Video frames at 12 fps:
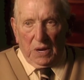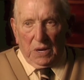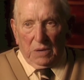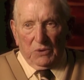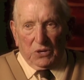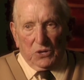
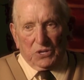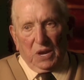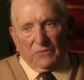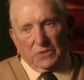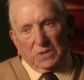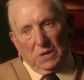Because
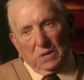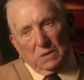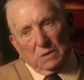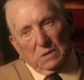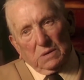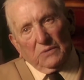
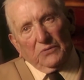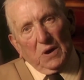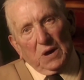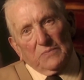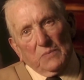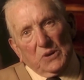after
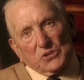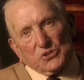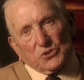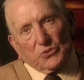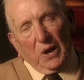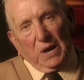5 months
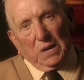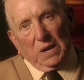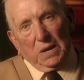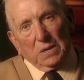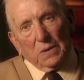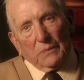
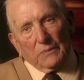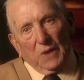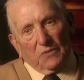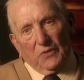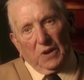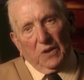training,
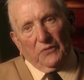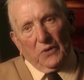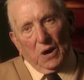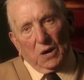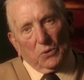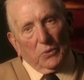not very
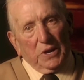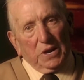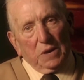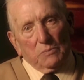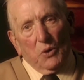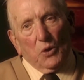far
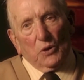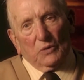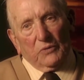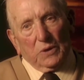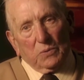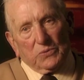away in
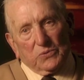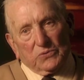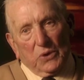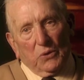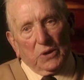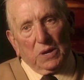Malvern, which
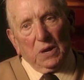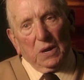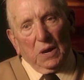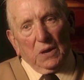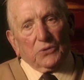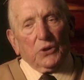is only
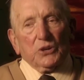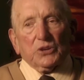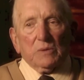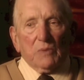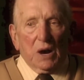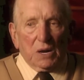
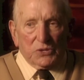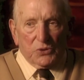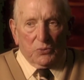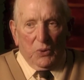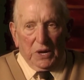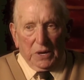30 miles
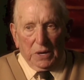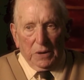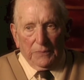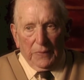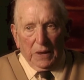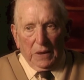away,
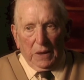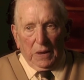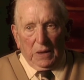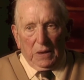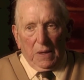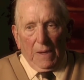
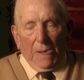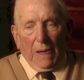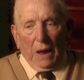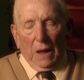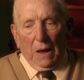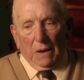
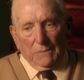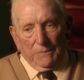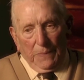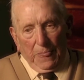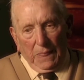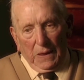I
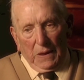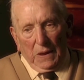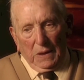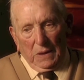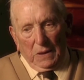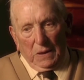
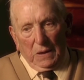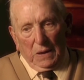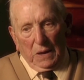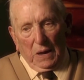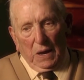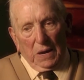
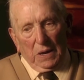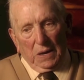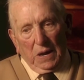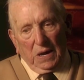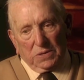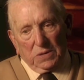
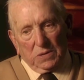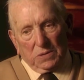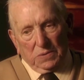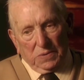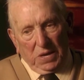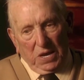had to
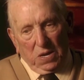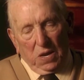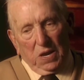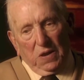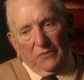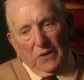get
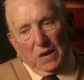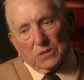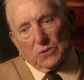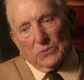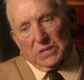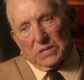leave there
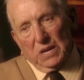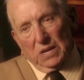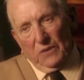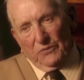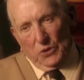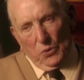to attend
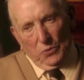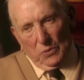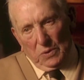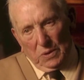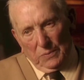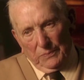a funeral.